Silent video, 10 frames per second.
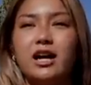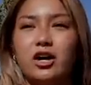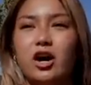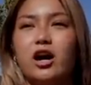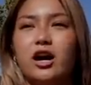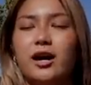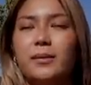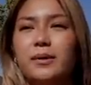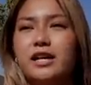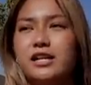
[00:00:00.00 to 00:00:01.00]
a car
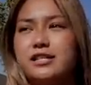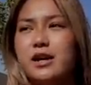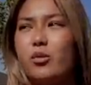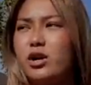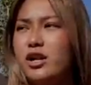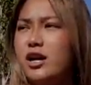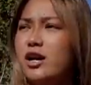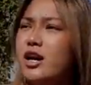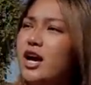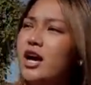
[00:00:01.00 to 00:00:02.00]
because I
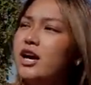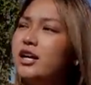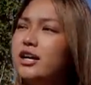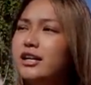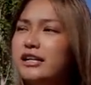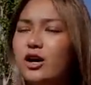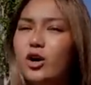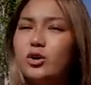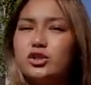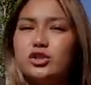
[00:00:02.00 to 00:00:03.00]
wanna, you
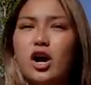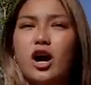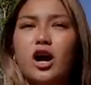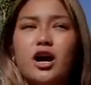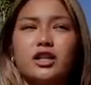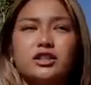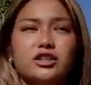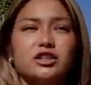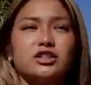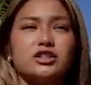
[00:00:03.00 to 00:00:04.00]
know, start
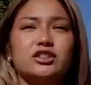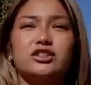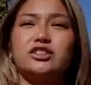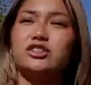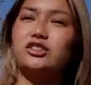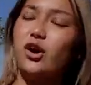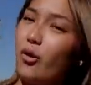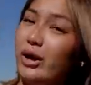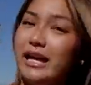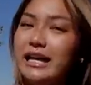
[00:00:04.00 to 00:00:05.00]

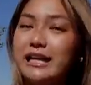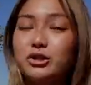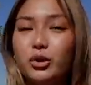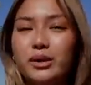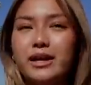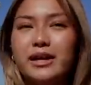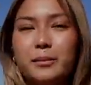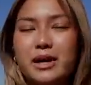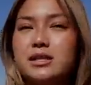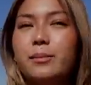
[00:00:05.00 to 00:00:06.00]
going and
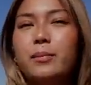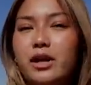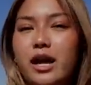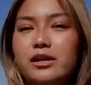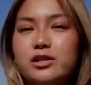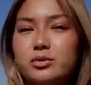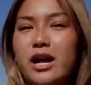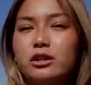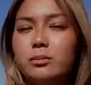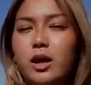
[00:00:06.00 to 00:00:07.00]
doing my simple errands
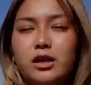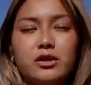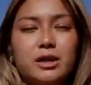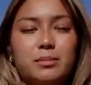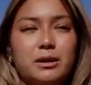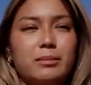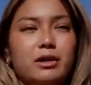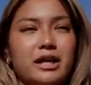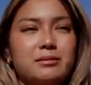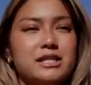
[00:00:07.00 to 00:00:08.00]
without bothering
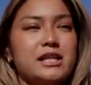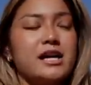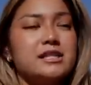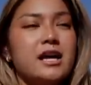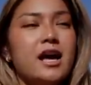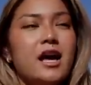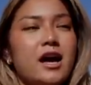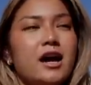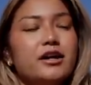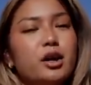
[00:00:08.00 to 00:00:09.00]
people. And besides,
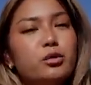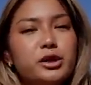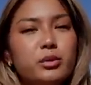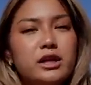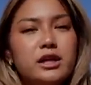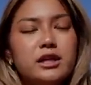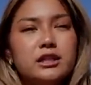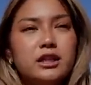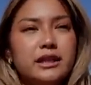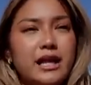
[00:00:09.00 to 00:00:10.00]
you know, I really wanna
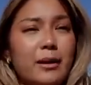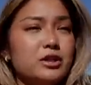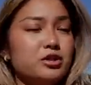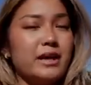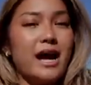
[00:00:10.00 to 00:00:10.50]
tap into my